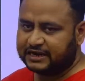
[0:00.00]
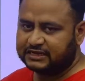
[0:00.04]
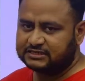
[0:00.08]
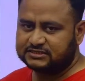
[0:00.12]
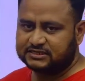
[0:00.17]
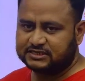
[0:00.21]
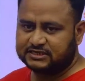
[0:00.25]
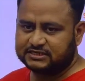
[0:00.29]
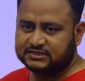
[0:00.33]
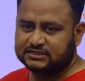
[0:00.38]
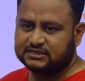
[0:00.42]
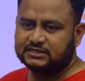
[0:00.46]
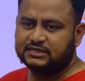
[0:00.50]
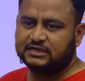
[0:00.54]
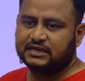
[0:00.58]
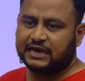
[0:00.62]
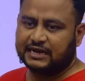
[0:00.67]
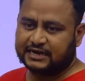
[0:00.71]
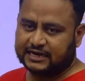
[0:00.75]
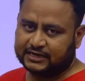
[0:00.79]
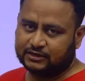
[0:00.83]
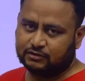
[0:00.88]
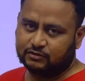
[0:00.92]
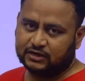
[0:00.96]
that is in
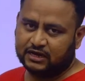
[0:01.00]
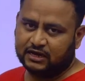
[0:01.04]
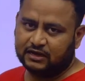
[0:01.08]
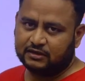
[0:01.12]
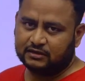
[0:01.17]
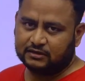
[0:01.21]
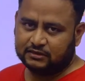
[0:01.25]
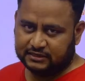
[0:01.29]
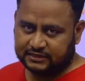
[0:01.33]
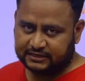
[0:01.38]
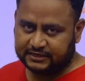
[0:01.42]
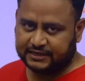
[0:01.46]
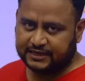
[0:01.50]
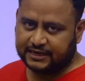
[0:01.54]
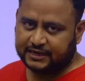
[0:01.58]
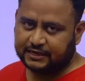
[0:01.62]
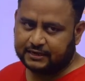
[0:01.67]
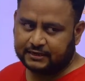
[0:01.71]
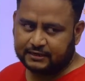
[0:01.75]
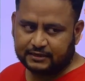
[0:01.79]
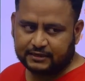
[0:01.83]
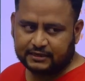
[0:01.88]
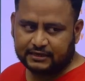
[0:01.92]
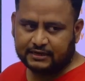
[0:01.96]
Narayanguda here
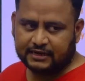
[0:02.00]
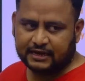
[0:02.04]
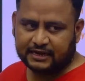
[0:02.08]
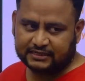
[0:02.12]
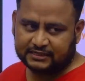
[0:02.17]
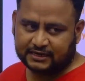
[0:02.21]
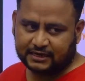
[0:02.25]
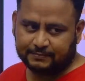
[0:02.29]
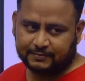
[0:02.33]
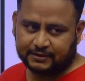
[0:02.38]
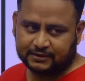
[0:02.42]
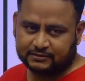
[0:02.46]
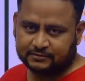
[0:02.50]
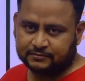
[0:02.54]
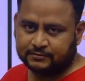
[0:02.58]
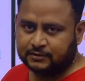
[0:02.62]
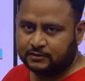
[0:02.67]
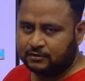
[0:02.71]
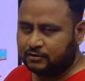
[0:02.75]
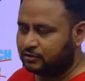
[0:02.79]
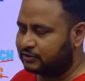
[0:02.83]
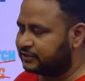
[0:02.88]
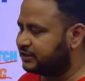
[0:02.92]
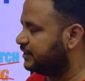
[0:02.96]
in Hyderabad.
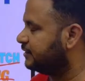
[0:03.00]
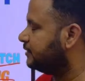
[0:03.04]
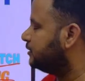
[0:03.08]
Okay,